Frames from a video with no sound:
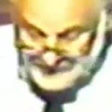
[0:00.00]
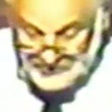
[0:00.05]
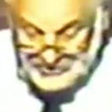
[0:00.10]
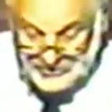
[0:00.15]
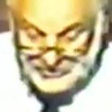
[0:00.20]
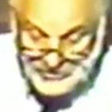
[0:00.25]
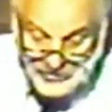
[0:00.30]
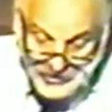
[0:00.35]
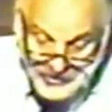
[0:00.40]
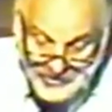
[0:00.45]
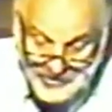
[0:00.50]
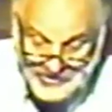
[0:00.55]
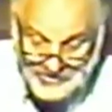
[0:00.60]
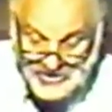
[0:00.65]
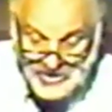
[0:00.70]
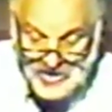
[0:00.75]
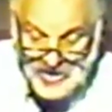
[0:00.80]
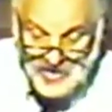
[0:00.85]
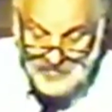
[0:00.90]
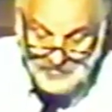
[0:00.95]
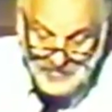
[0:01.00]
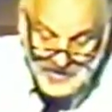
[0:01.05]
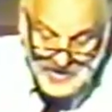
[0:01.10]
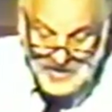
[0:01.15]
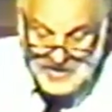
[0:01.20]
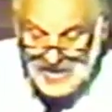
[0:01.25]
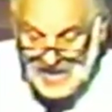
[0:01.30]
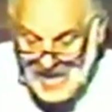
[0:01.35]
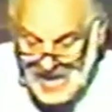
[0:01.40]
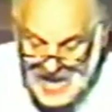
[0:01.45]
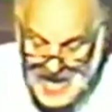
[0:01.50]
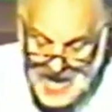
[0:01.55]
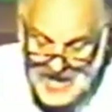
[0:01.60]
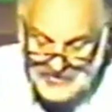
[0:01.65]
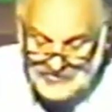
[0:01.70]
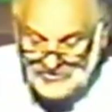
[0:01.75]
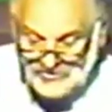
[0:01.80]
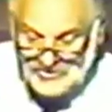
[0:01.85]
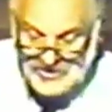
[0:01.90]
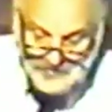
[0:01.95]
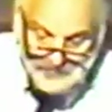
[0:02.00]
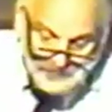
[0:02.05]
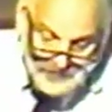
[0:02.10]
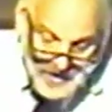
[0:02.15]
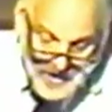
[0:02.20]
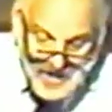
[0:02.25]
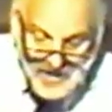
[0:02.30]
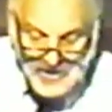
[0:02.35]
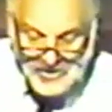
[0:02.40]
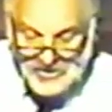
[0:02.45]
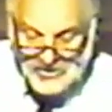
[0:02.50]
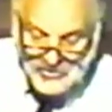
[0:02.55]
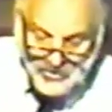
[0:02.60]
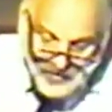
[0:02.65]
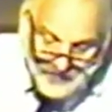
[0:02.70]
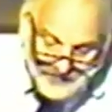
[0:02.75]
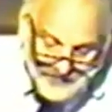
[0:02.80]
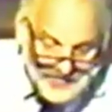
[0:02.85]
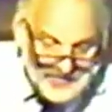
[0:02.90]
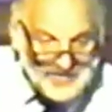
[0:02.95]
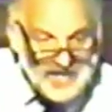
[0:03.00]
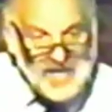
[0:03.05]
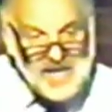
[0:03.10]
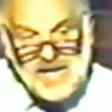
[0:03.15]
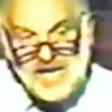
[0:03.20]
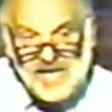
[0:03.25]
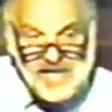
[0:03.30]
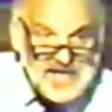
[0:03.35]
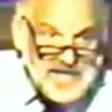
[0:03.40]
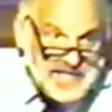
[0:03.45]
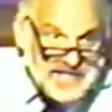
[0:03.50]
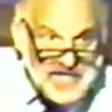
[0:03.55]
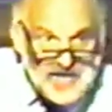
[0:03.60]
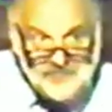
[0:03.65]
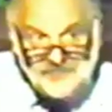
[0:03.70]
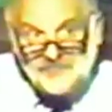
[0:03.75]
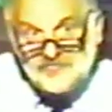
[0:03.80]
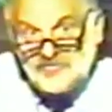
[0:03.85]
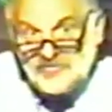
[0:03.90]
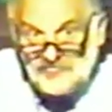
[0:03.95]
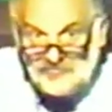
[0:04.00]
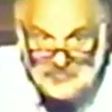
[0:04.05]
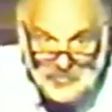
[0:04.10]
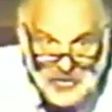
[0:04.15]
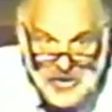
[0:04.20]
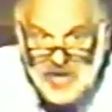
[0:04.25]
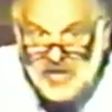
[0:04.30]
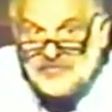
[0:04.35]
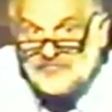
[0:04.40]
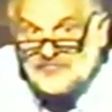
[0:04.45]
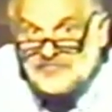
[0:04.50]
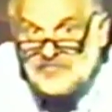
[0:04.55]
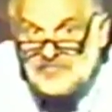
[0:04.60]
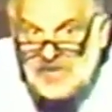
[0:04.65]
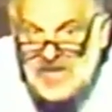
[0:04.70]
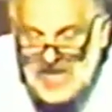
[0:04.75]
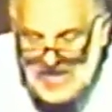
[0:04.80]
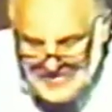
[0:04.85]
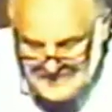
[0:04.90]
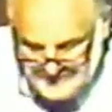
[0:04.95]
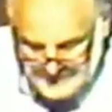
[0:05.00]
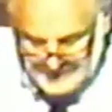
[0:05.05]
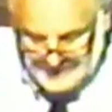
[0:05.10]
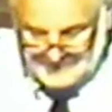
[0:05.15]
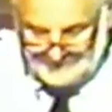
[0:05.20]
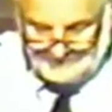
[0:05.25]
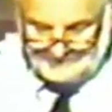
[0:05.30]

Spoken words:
securities, but it had to depend on the daily gift of bread from heaven.